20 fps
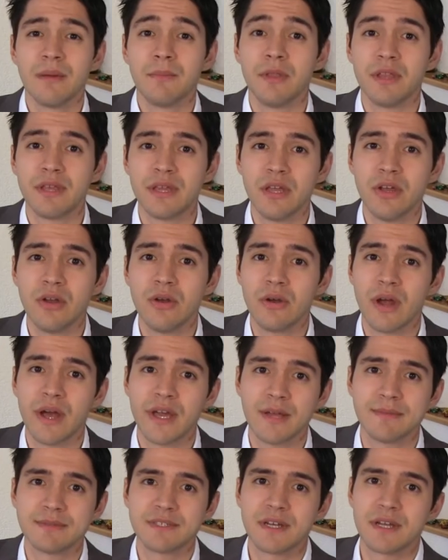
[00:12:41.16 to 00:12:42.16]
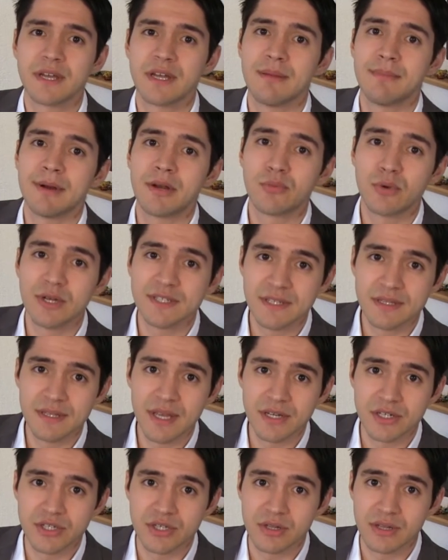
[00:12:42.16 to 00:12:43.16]
But here I am talking about
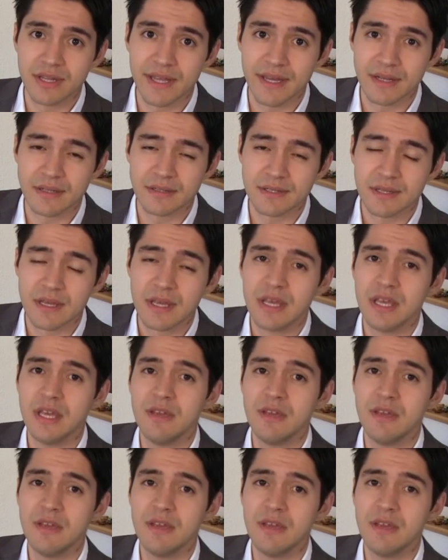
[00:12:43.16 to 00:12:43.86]
residential land.